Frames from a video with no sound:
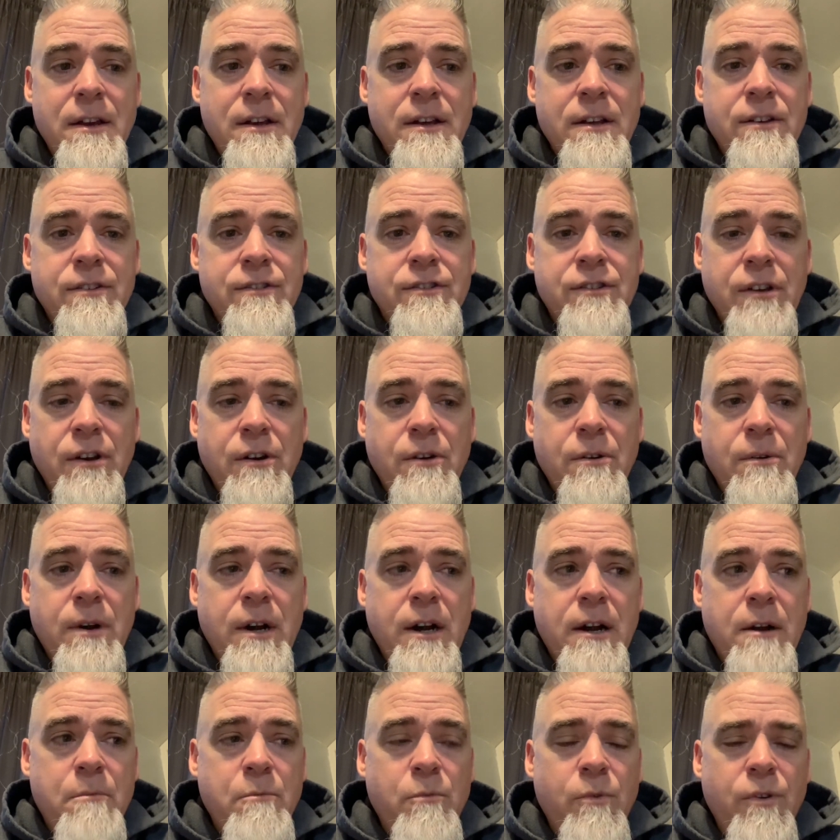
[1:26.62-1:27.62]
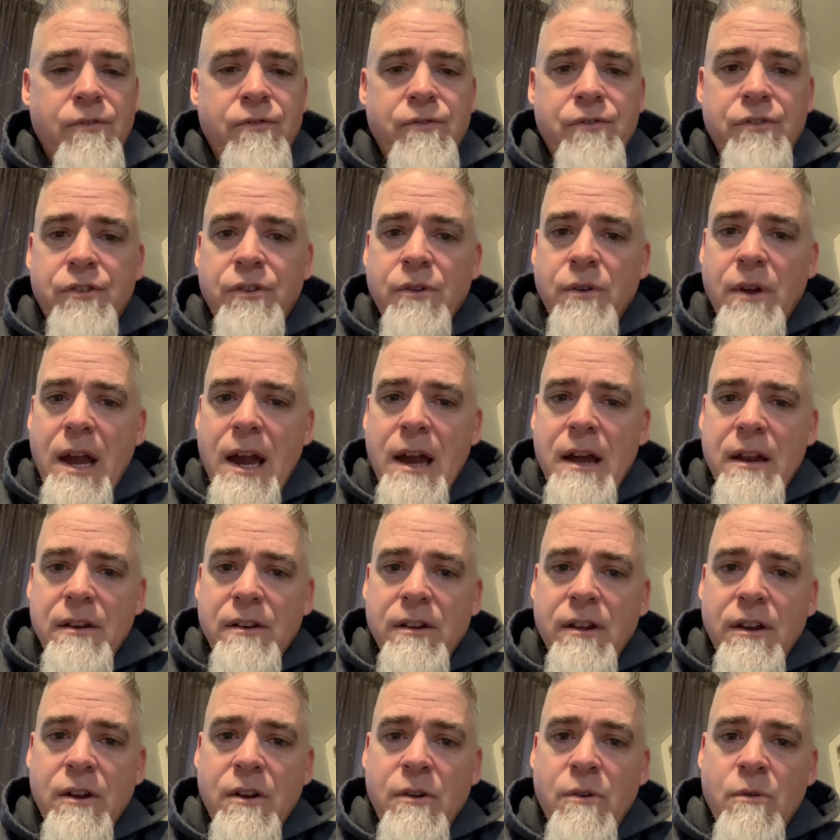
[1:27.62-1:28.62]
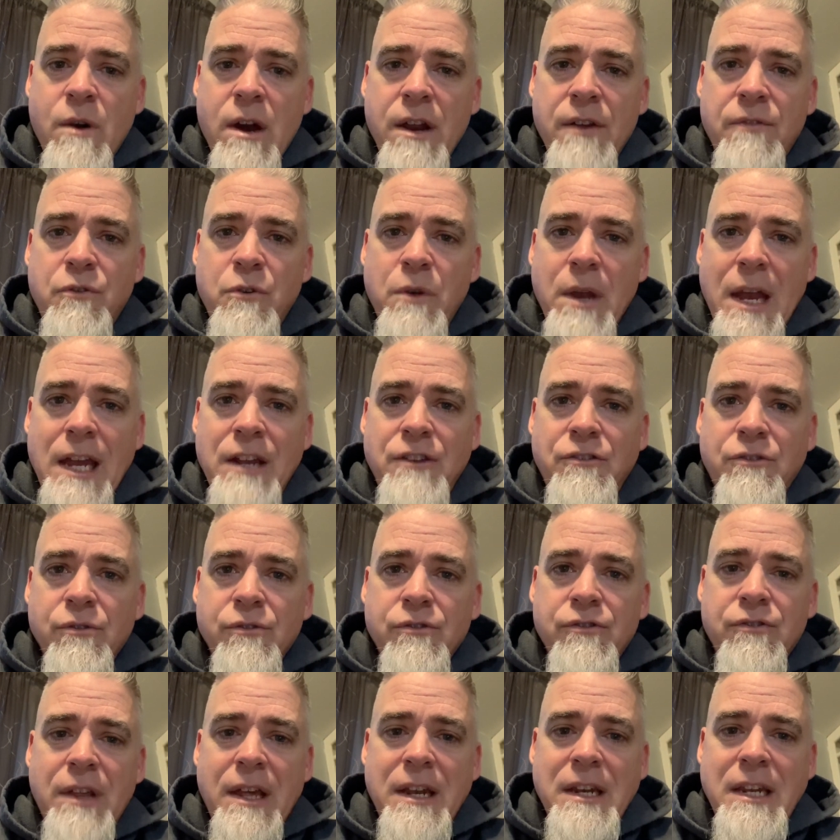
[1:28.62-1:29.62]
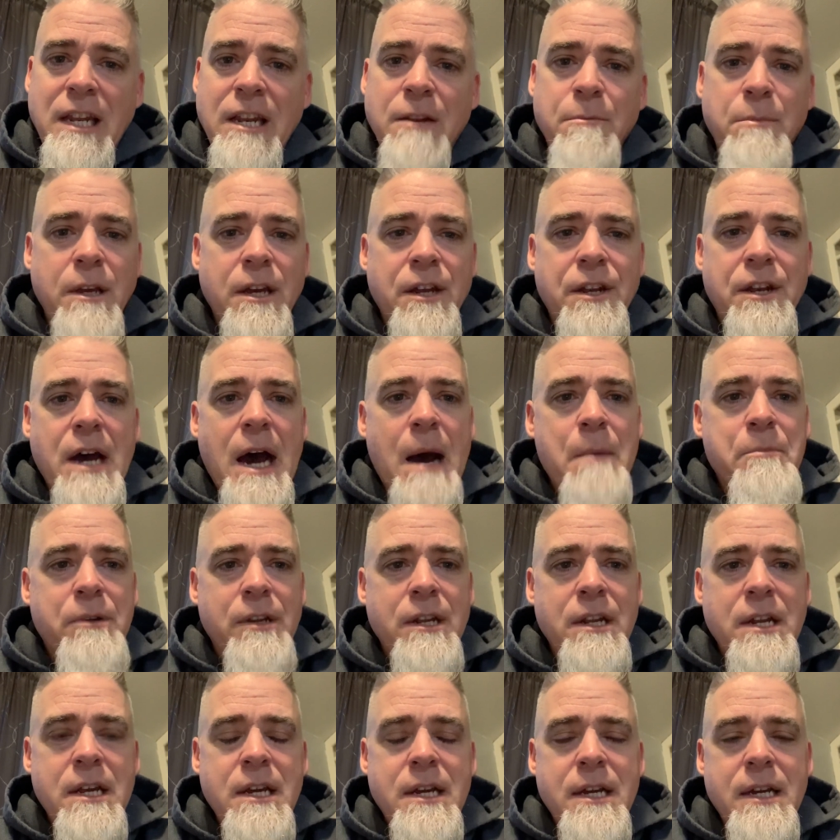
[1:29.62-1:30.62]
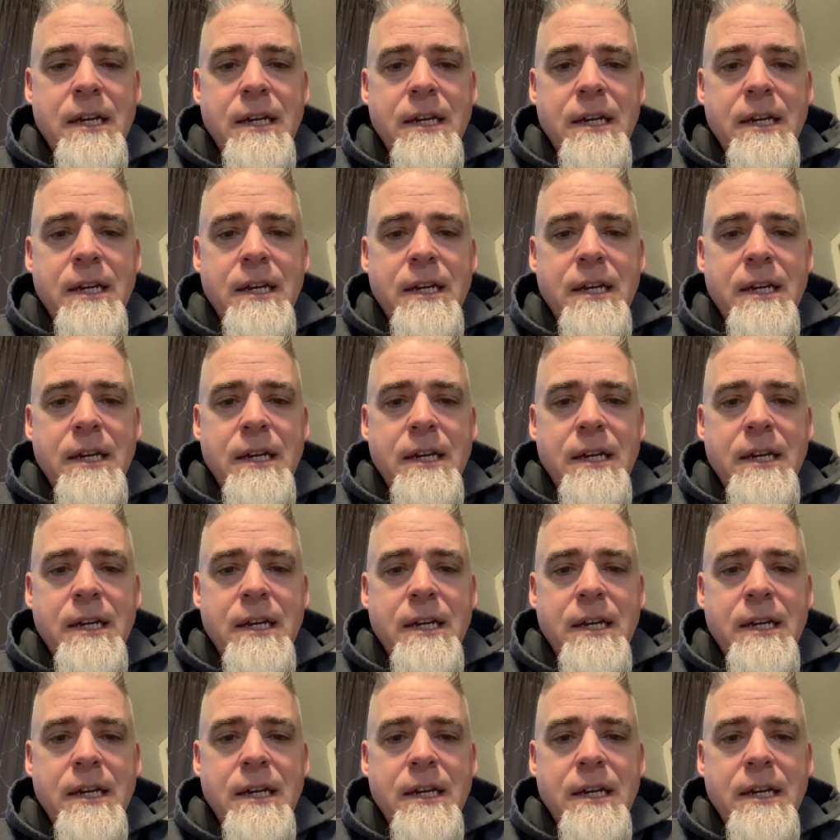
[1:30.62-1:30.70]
So we've still got quite a few angels that need to be adopted.